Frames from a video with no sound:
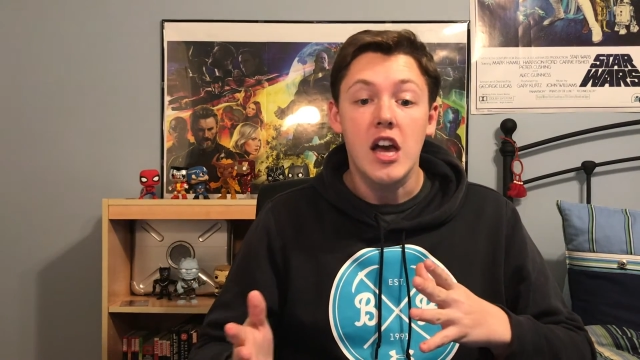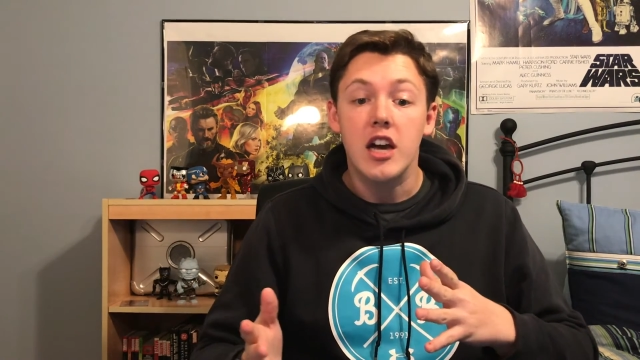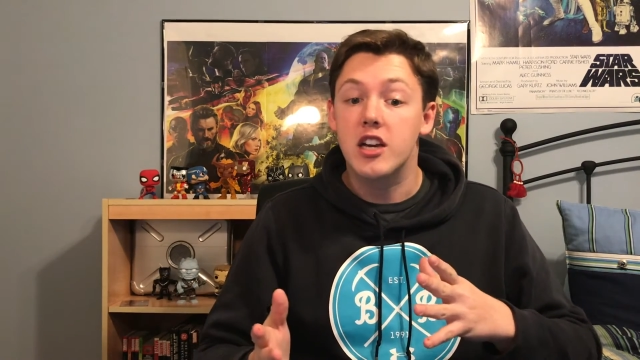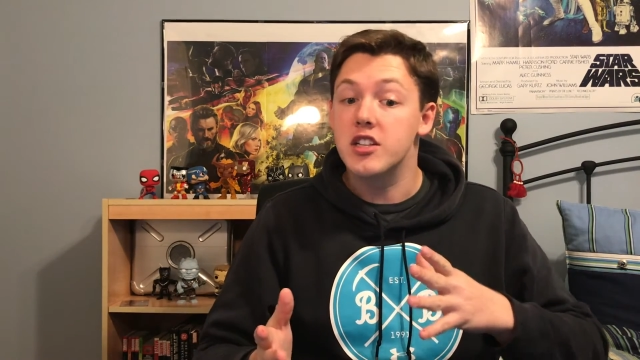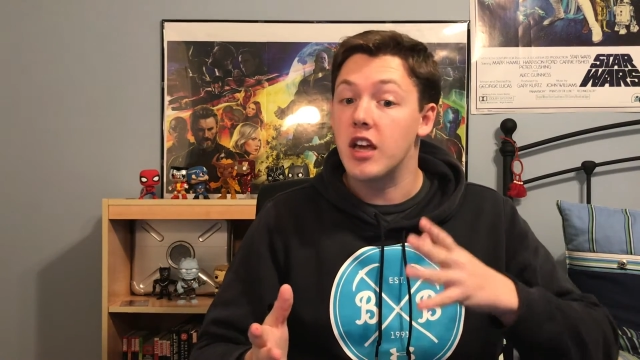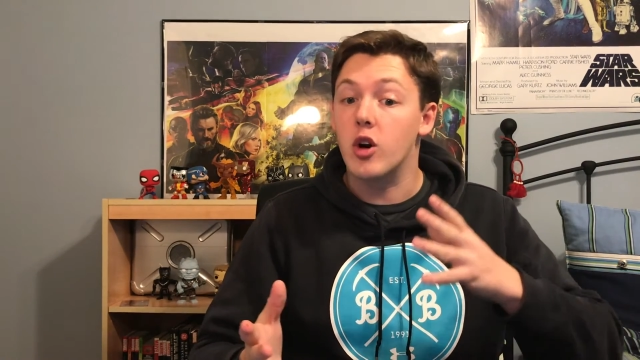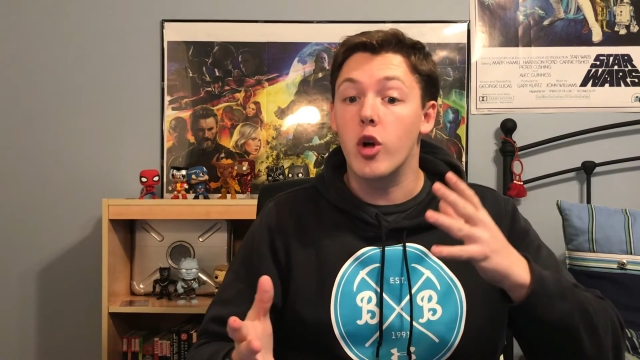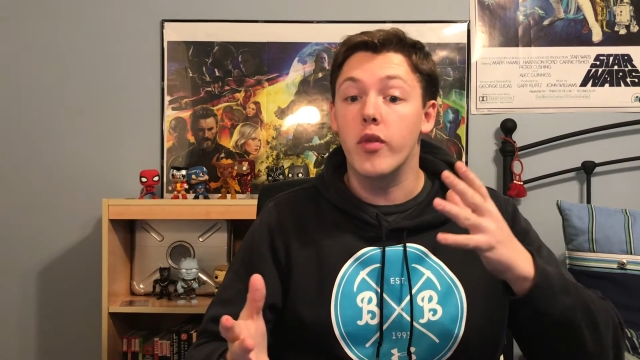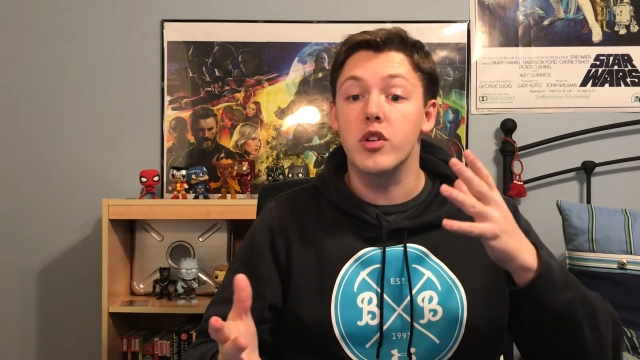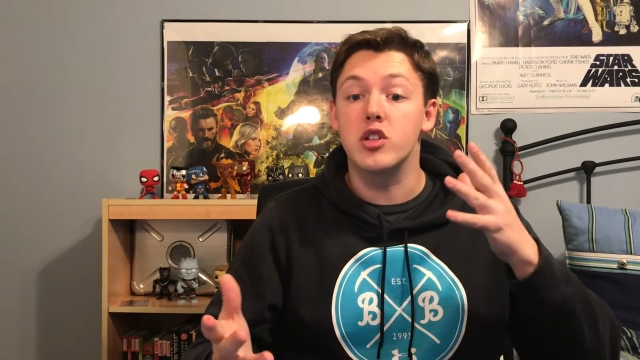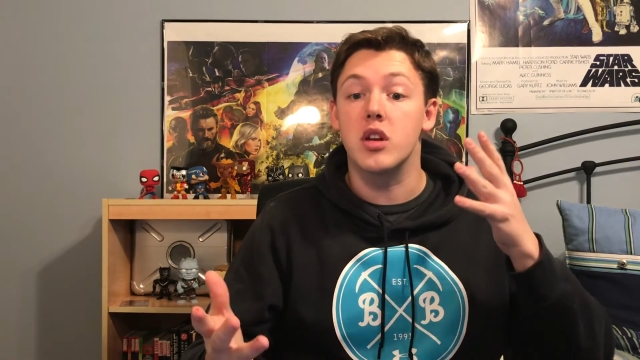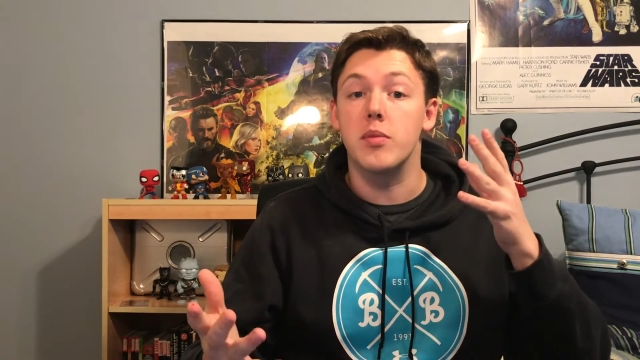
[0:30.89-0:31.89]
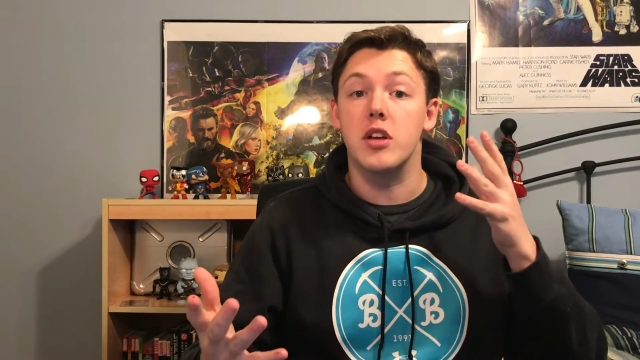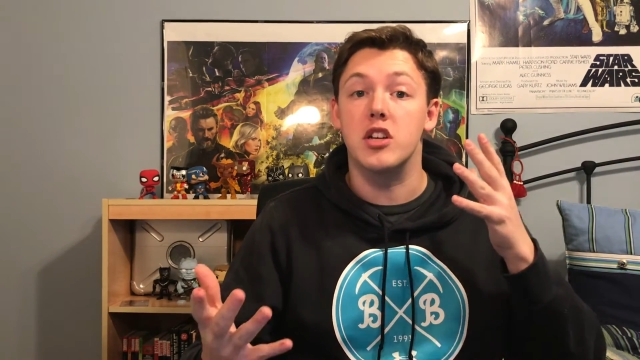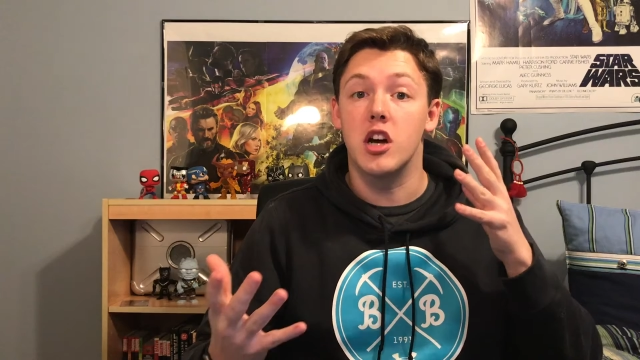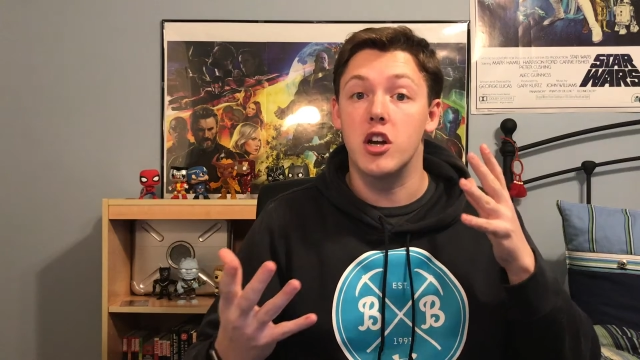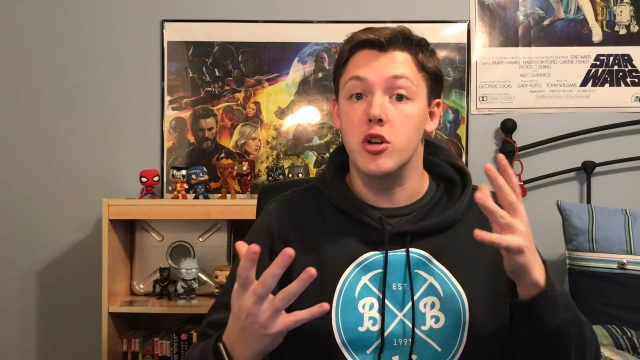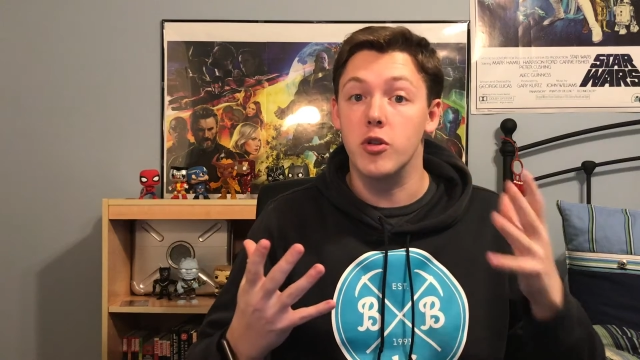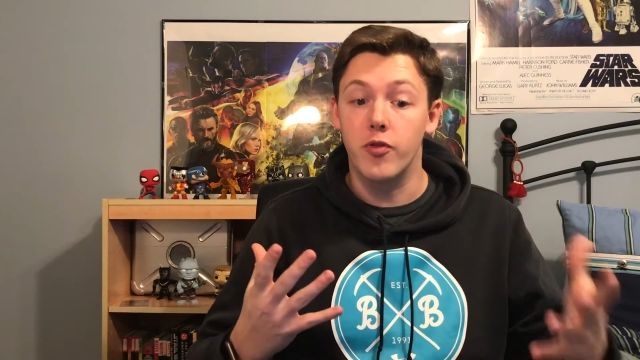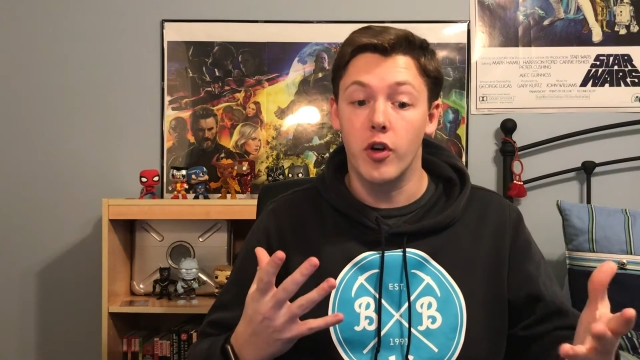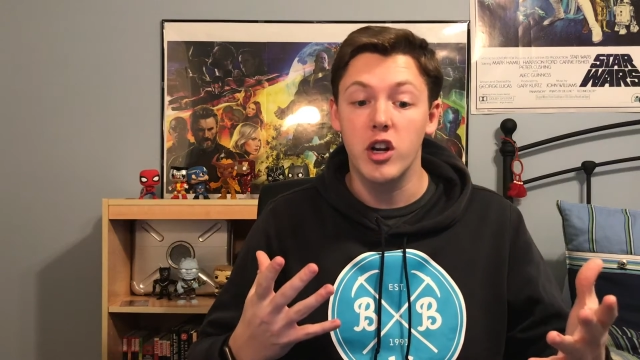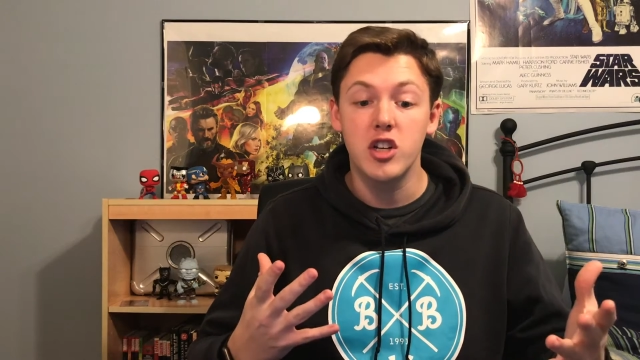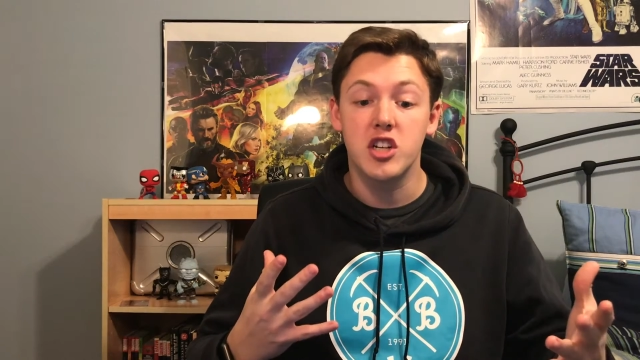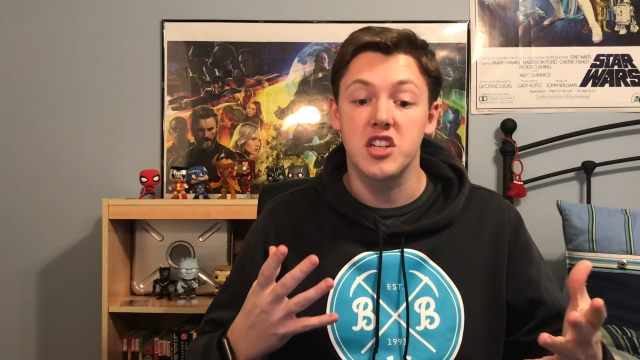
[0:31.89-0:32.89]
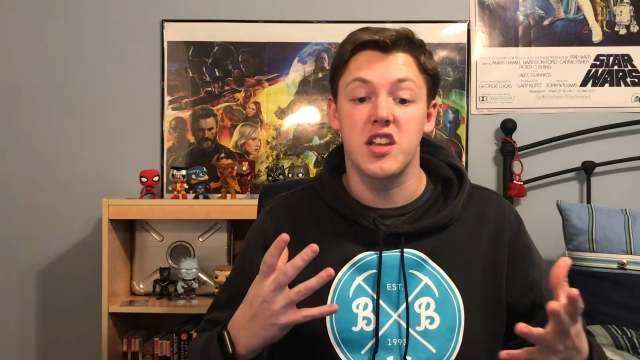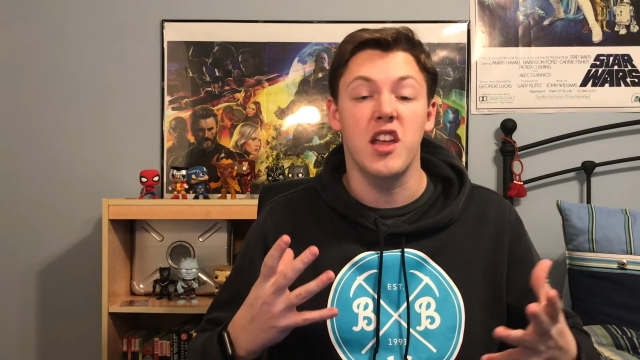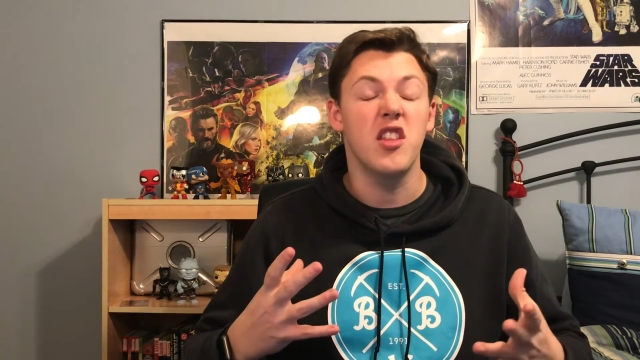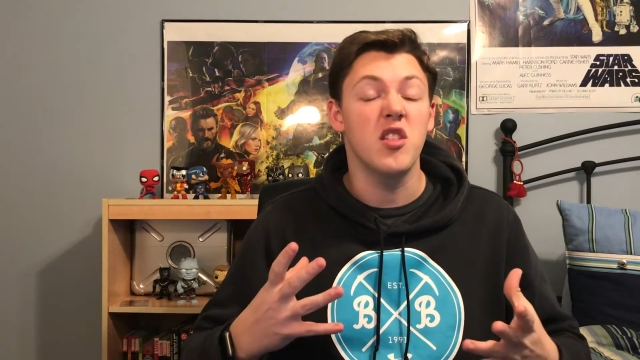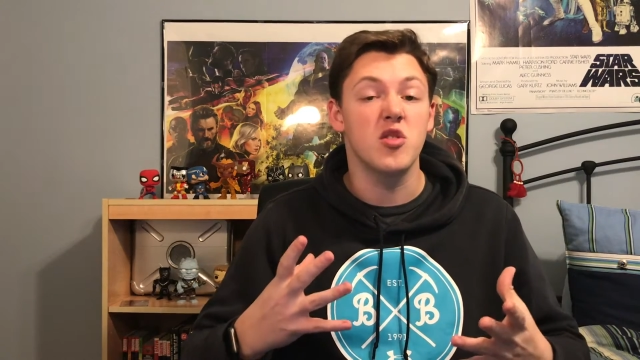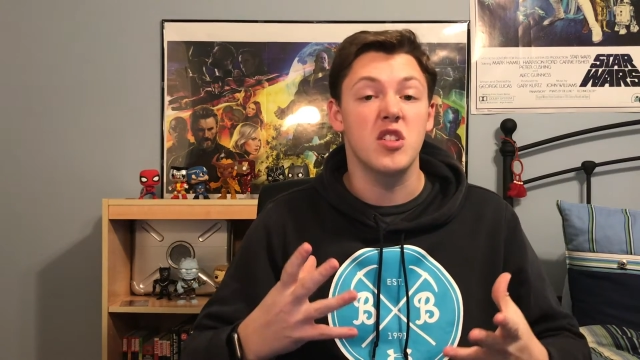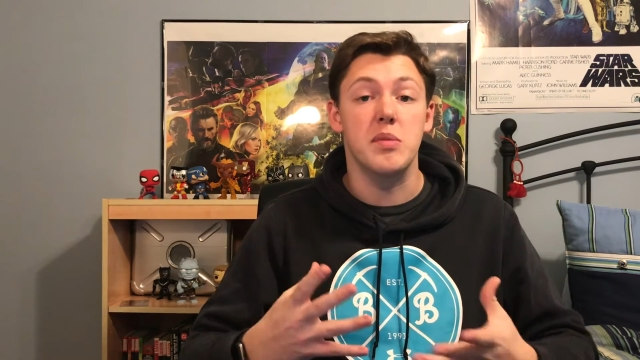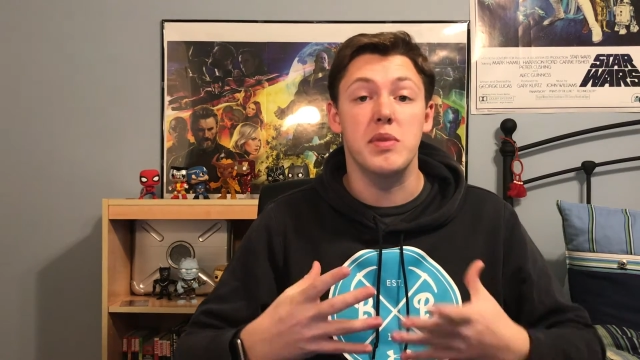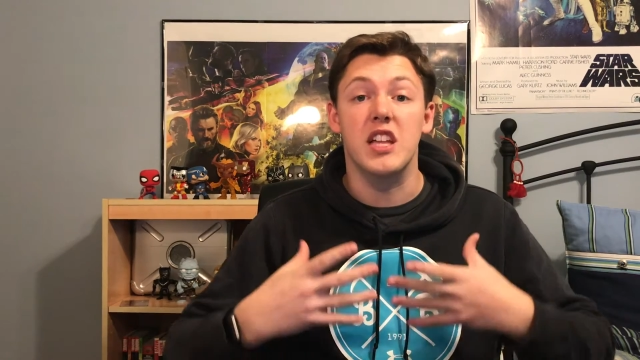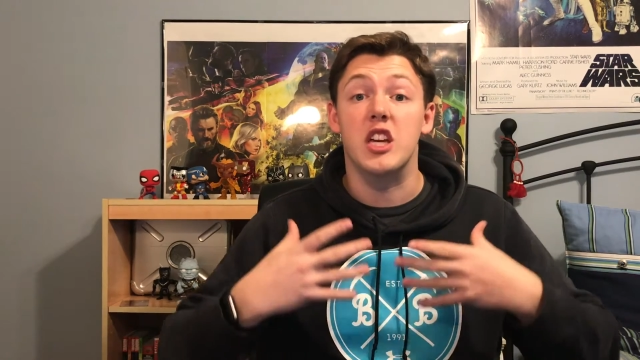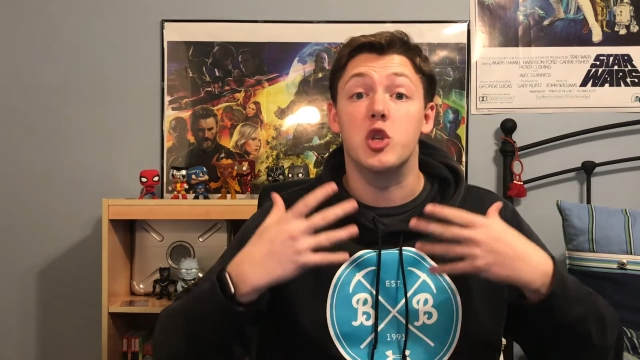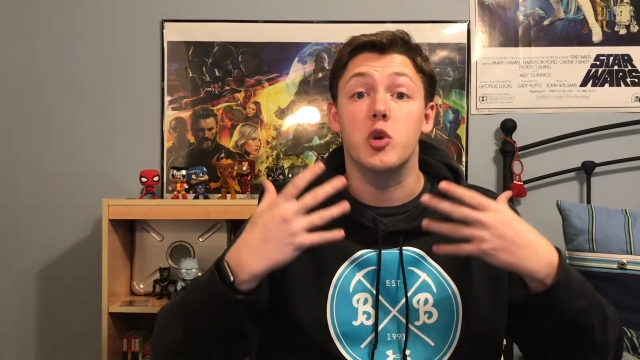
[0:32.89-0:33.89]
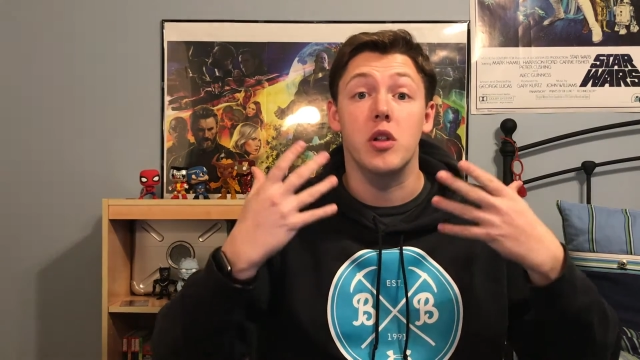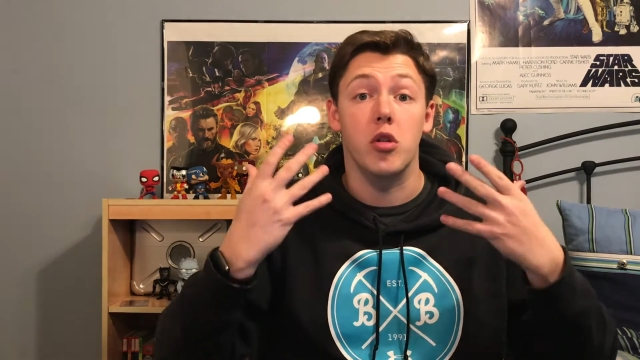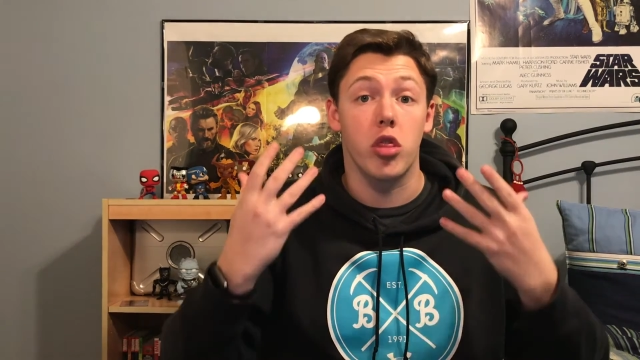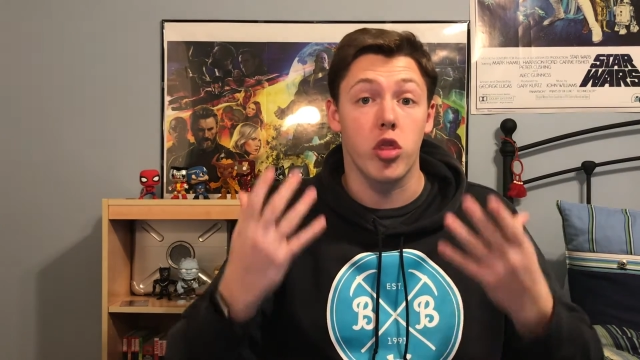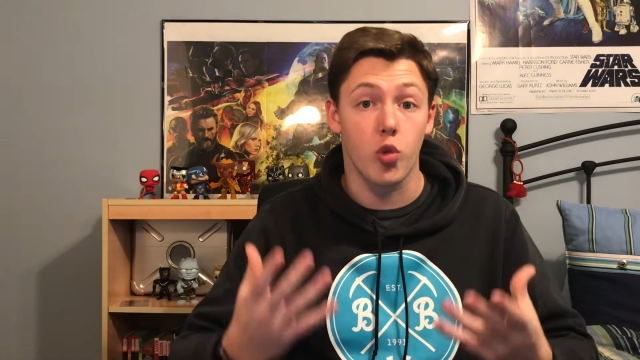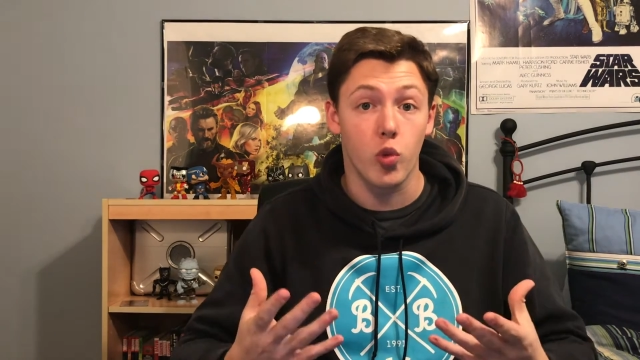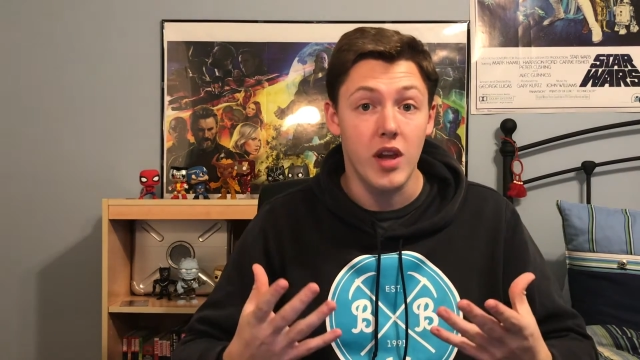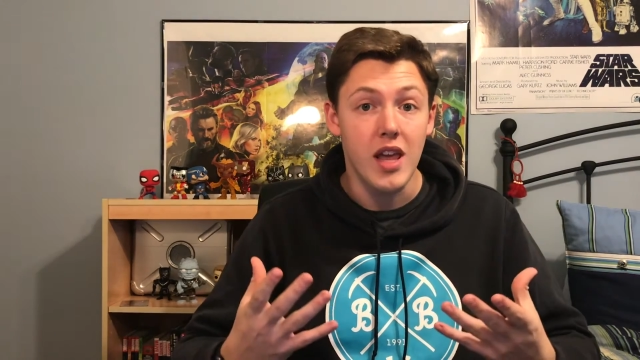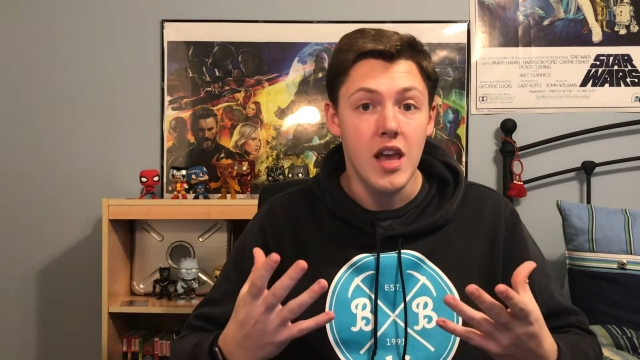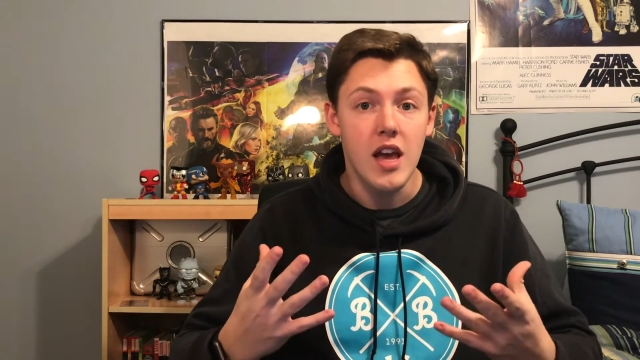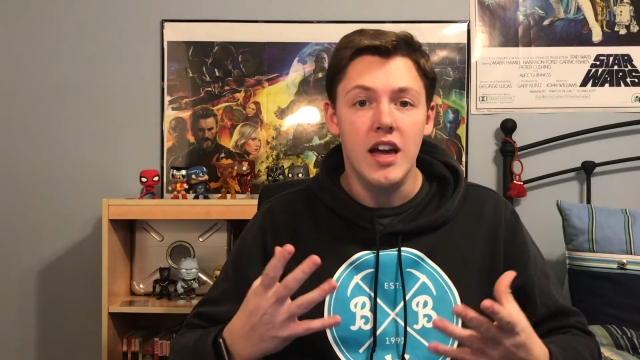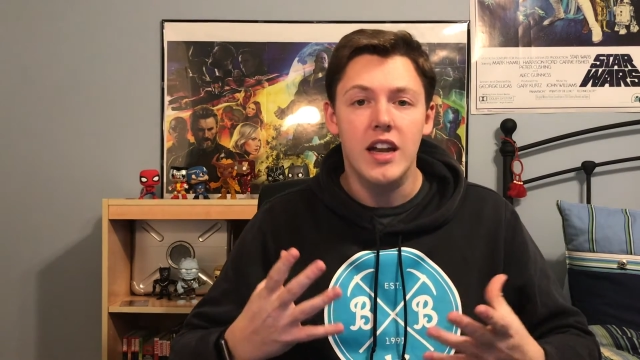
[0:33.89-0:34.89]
because I don't know if there's going to be a ton of new footage because I thought there's going to be like a trailer 3,